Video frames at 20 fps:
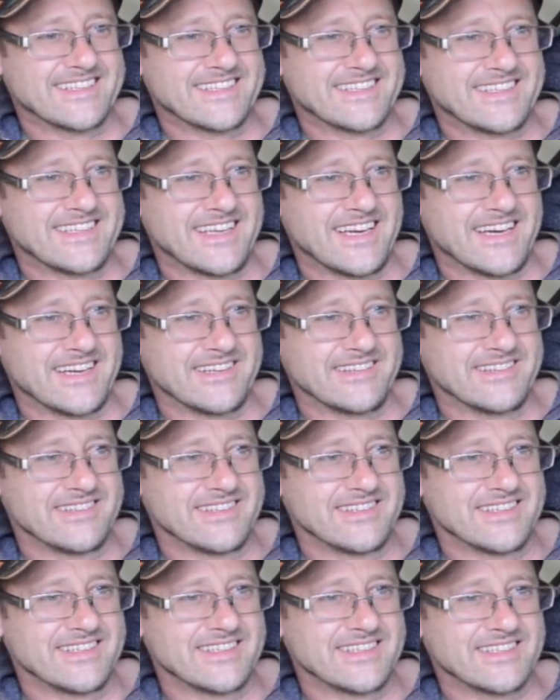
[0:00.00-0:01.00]
No,
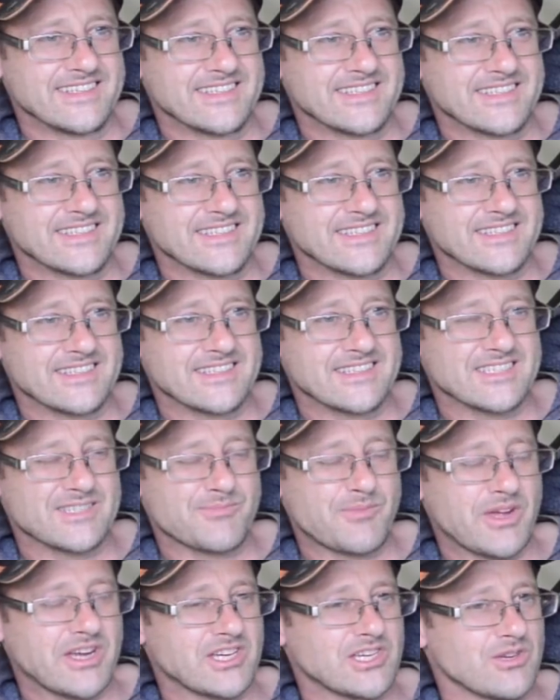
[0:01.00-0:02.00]

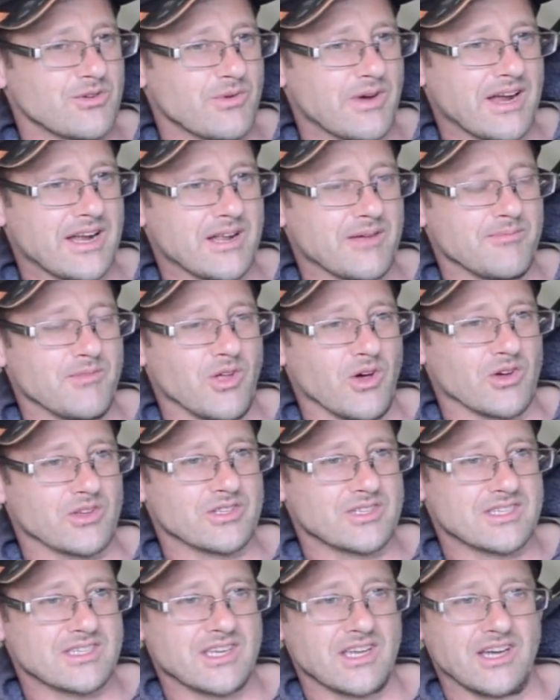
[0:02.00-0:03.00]
especially when I'm
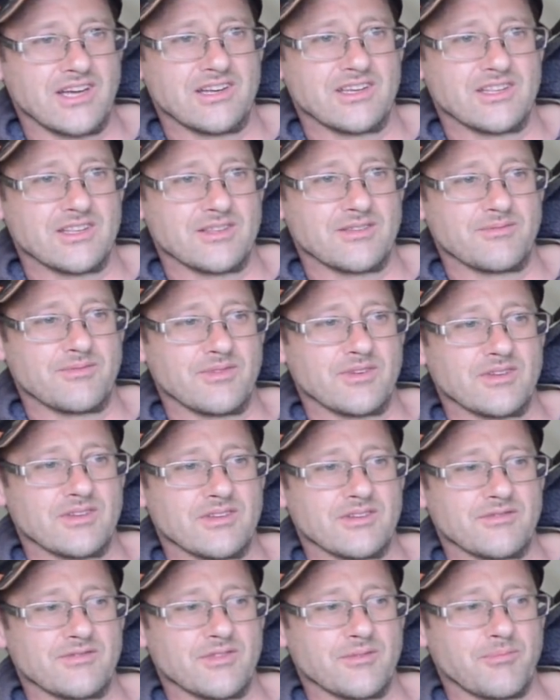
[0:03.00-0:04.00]
not certain
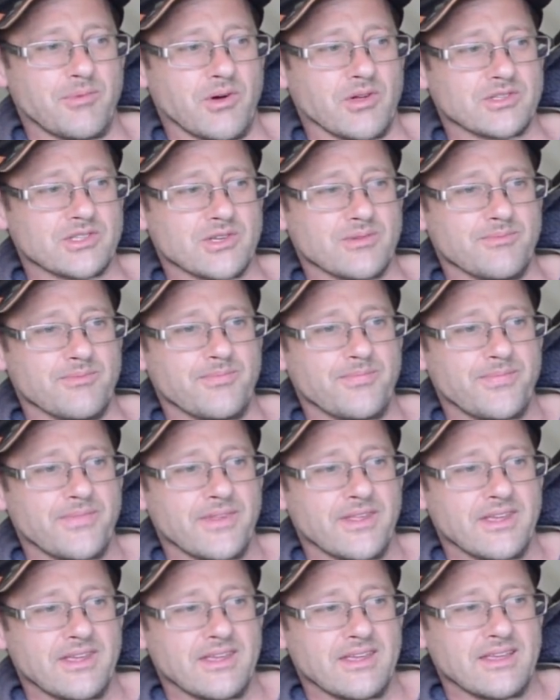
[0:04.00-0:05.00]
of the bottom.
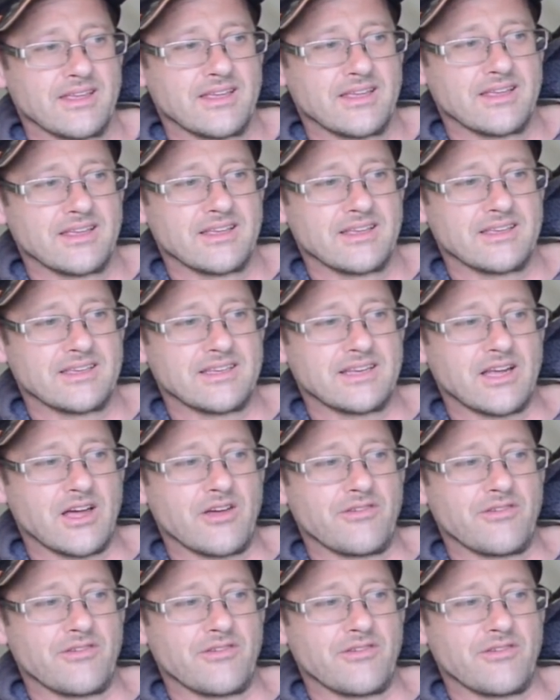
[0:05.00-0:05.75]
You know,